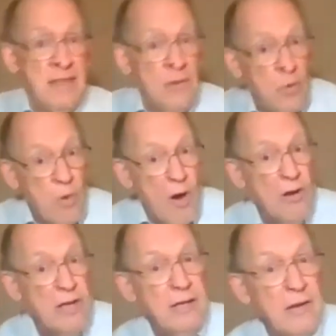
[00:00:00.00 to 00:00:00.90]
They were
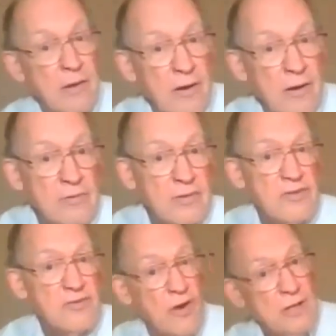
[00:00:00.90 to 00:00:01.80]
walking along,
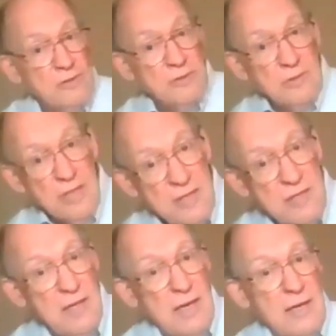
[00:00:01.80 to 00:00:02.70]
stranger
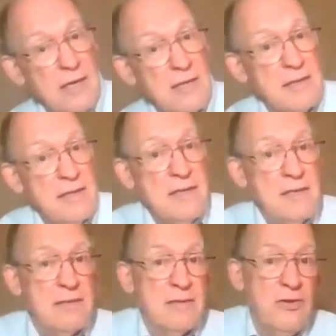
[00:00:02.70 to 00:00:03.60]
listening as
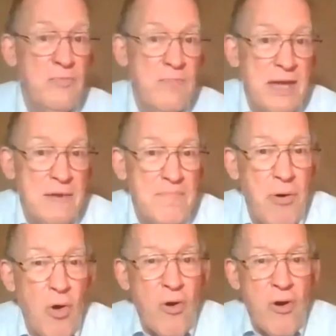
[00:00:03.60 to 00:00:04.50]
these two
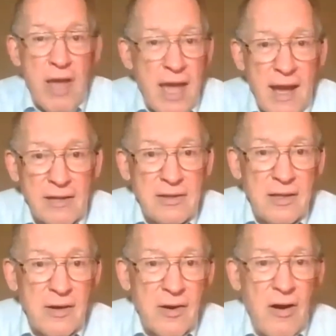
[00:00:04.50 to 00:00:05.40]
men poured out
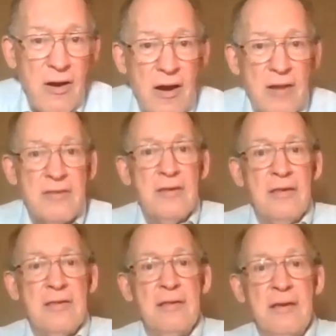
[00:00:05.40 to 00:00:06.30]
their
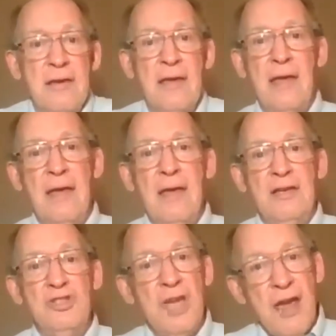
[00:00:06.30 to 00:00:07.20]
hearts, as they
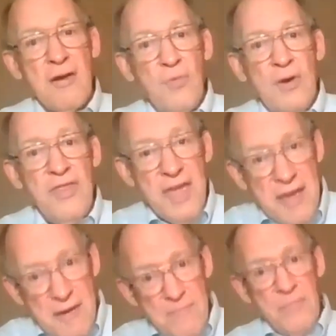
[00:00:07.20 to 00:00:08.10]
shared with
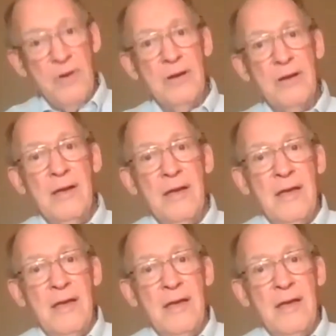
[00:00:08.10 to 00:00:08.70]
him the,